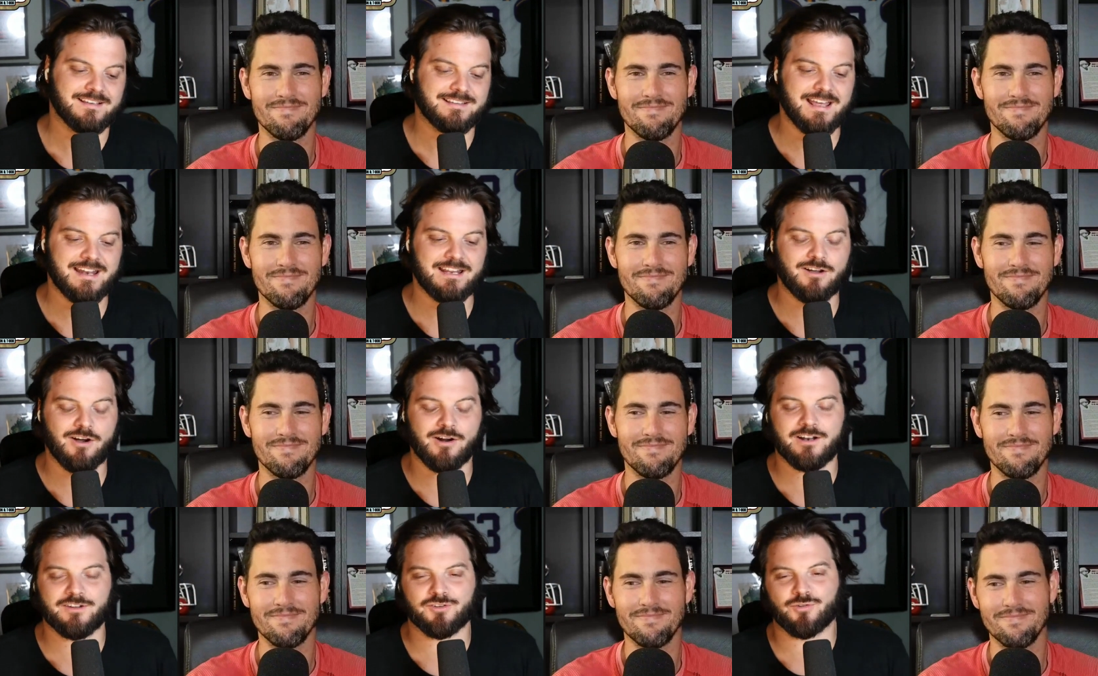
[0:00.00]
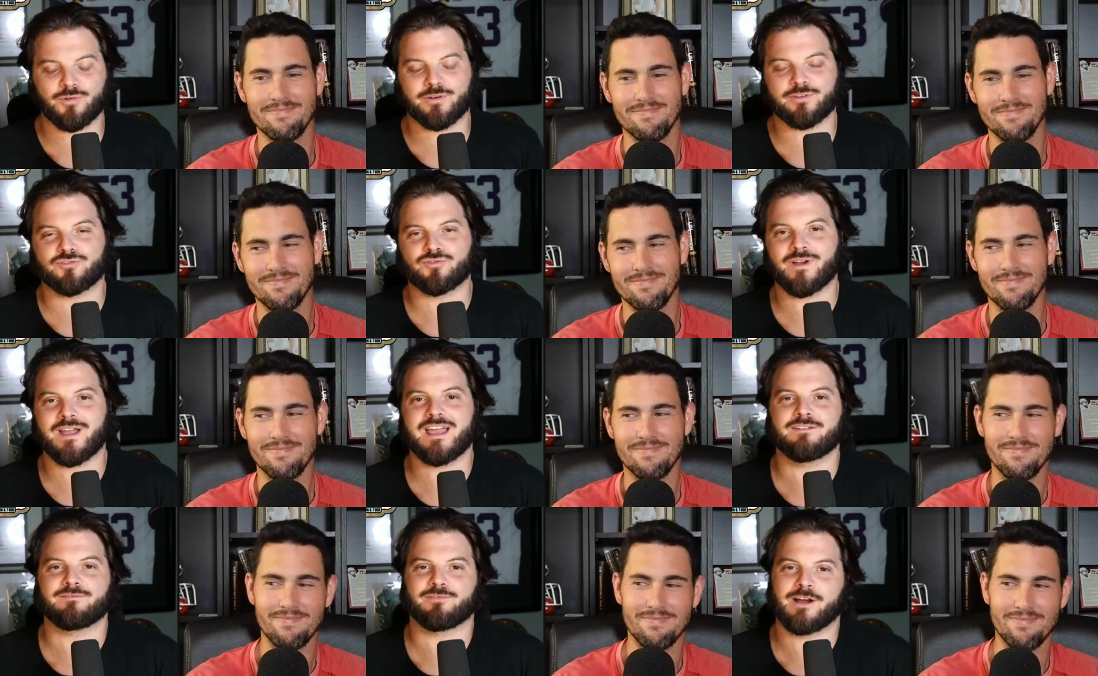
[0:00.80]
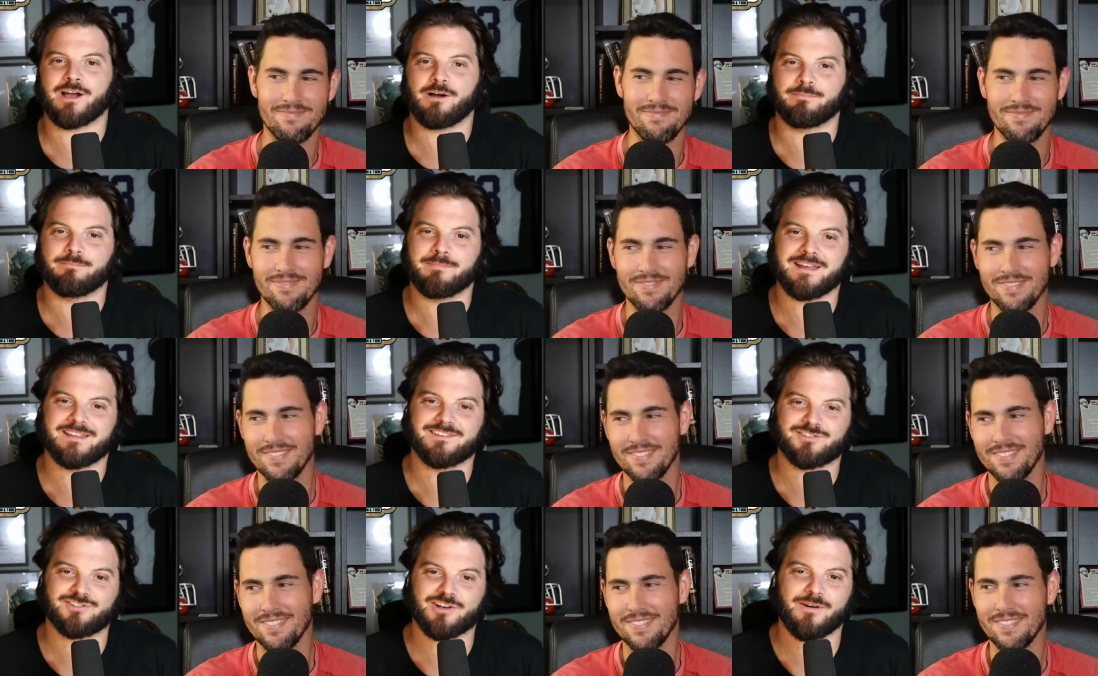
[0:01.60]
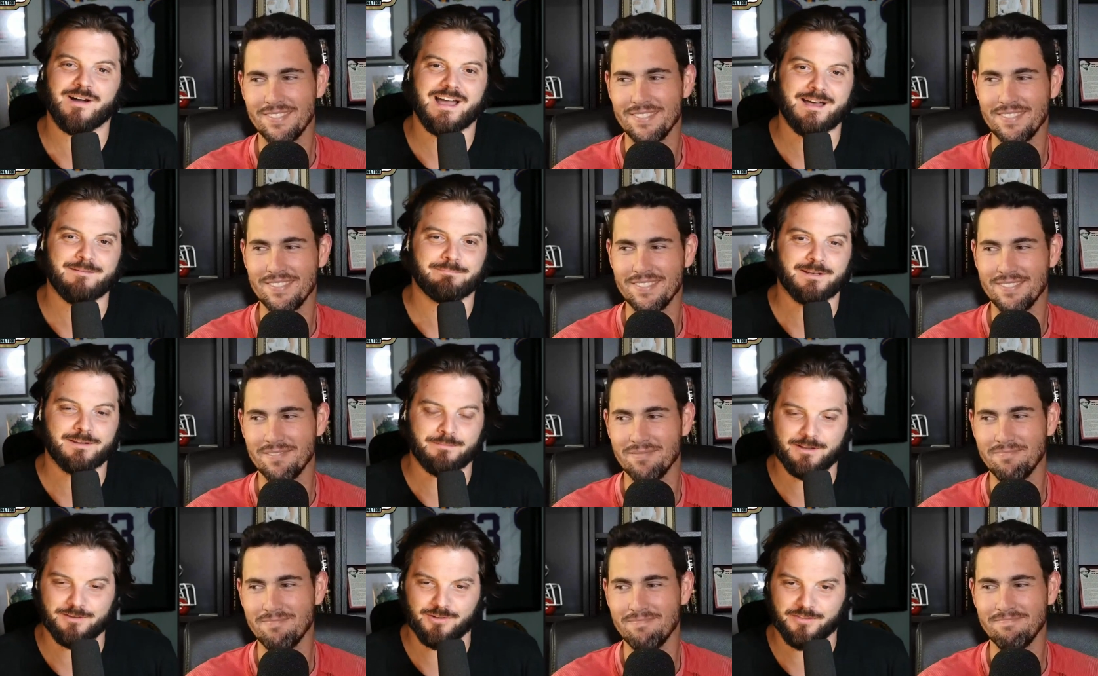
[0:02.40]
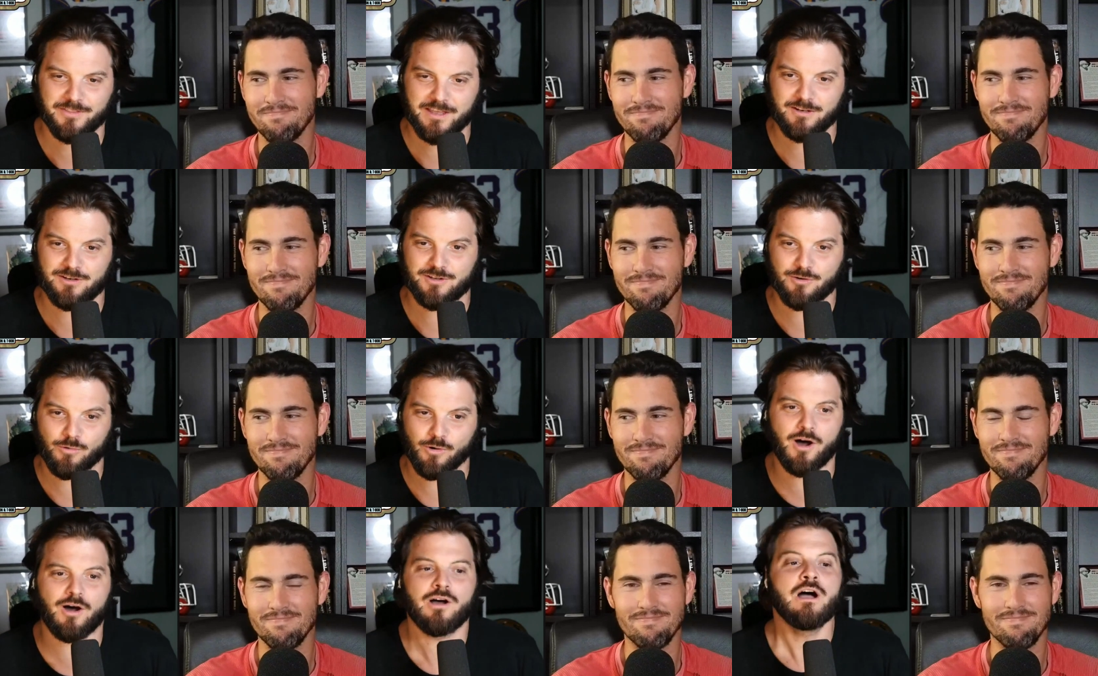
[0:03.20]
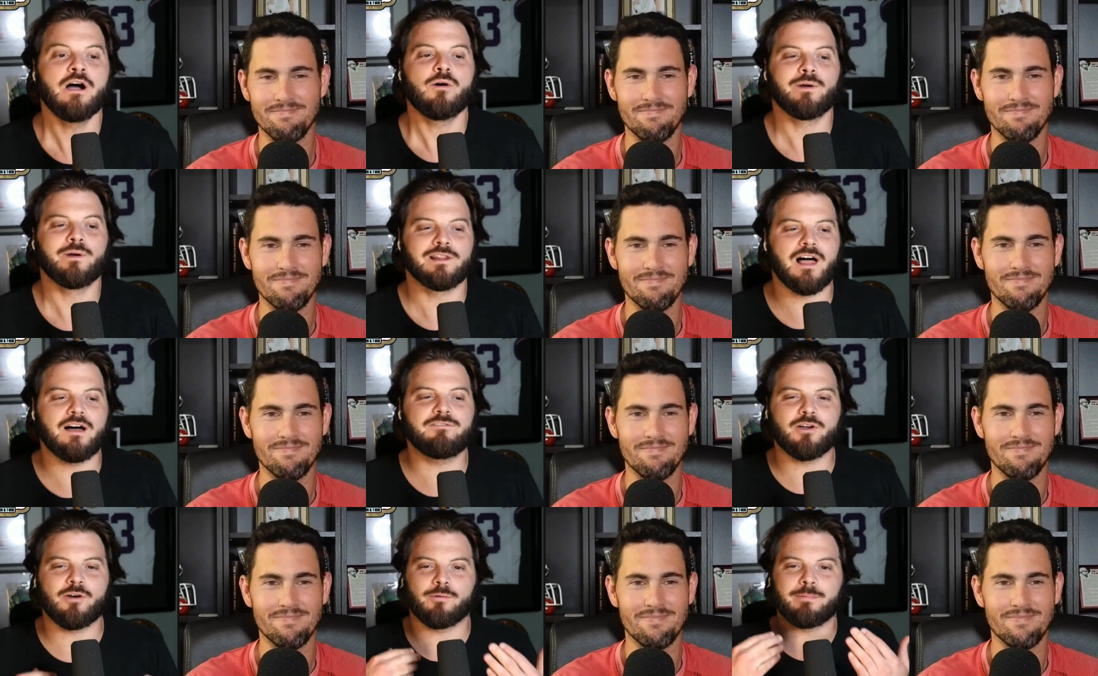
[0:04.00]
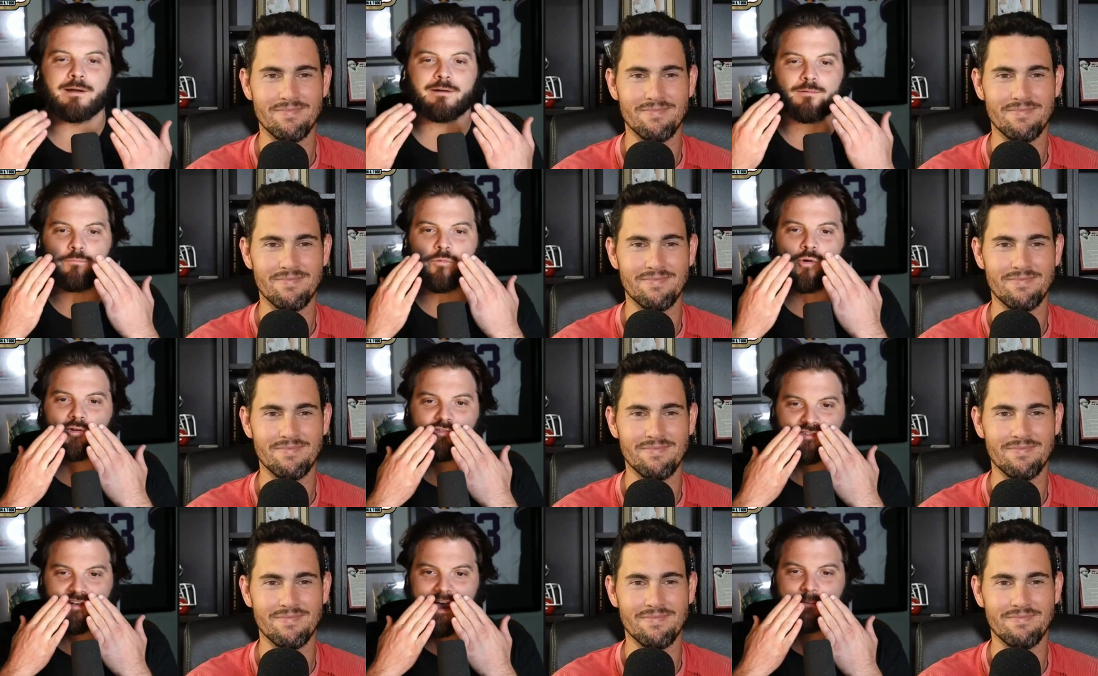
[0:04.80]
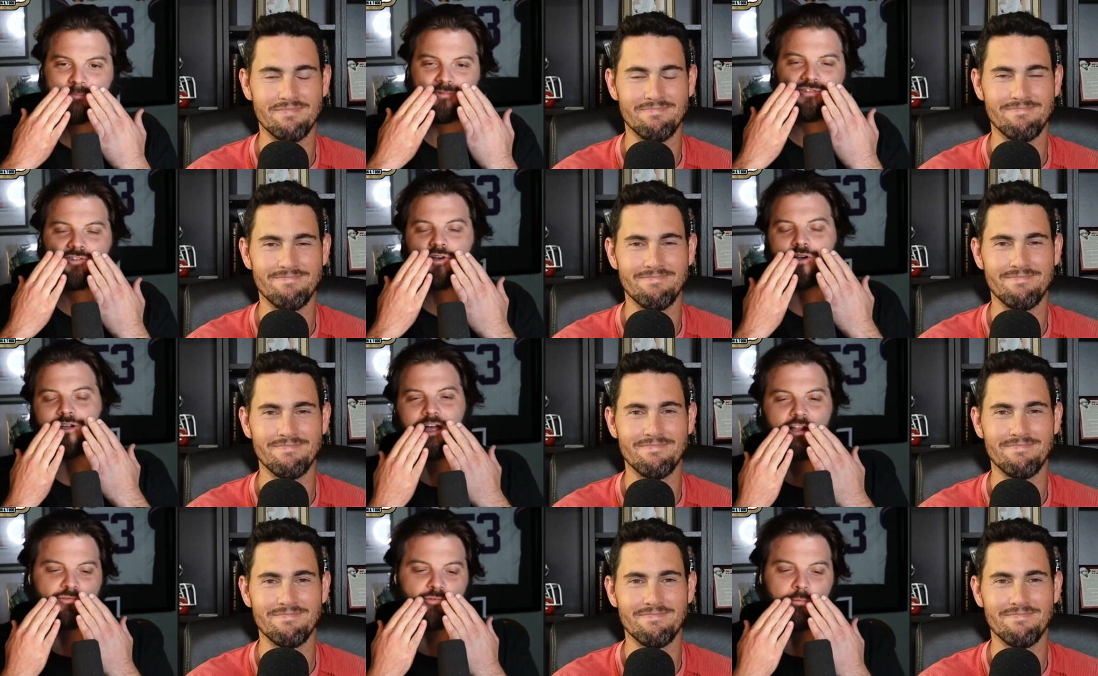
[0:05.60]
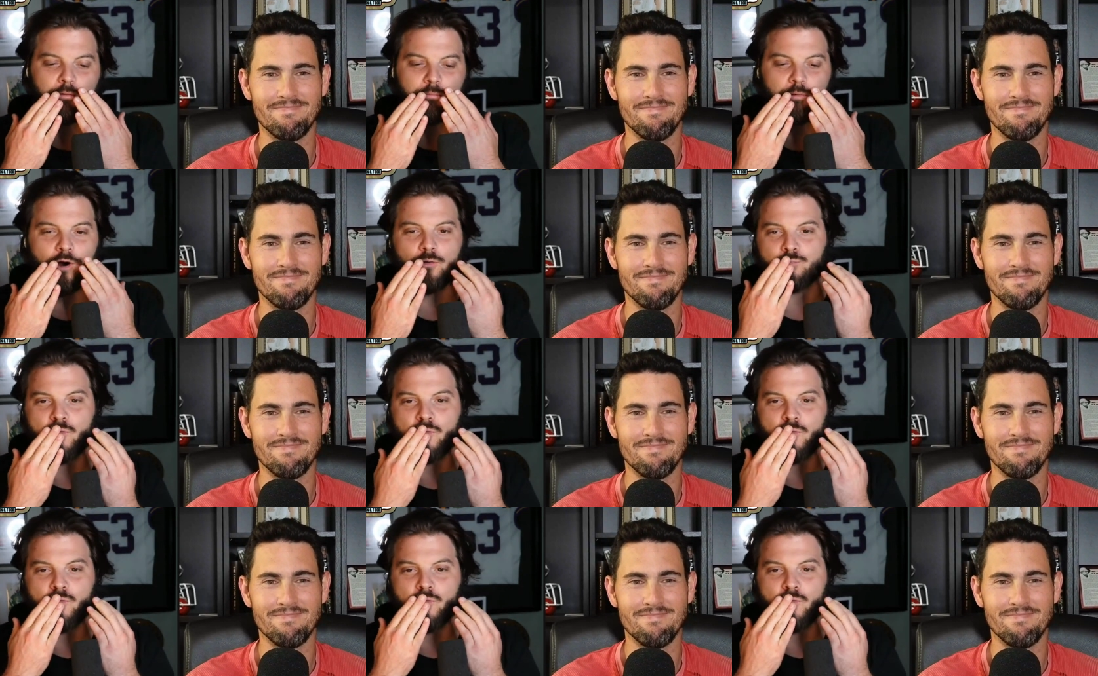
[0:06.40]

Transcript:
Speaker 1: Danny Cardenas, and Chris Tran for helping make the show happen. Big thank you to you all. We love you. We'll be back with more Snaps, talking college football tomorrow.